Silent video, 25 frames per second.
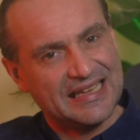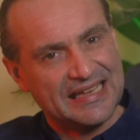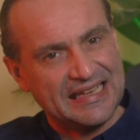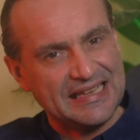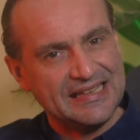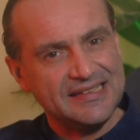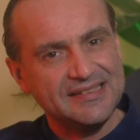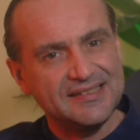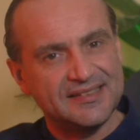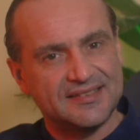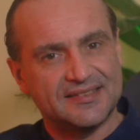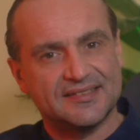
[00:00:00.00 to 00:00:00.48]

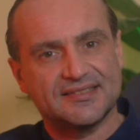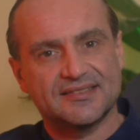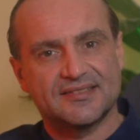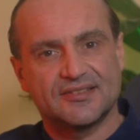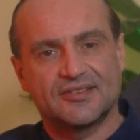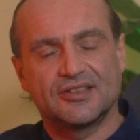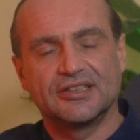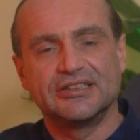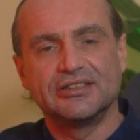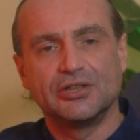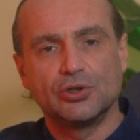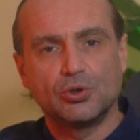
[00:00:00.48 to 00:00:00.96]
is
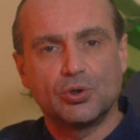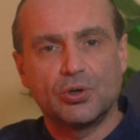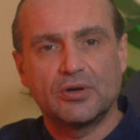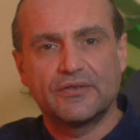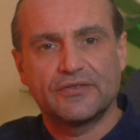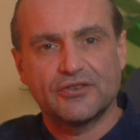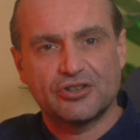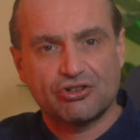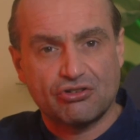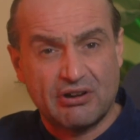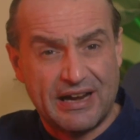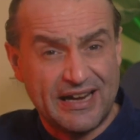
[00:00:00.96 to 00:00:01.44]
the law
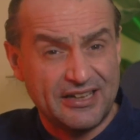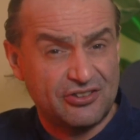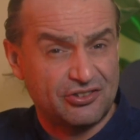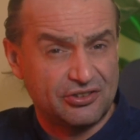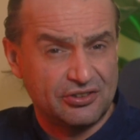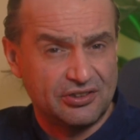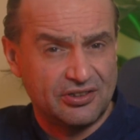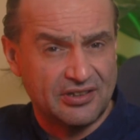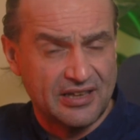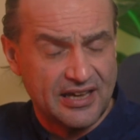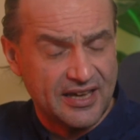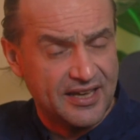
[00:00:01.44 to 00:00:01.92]
of attraction,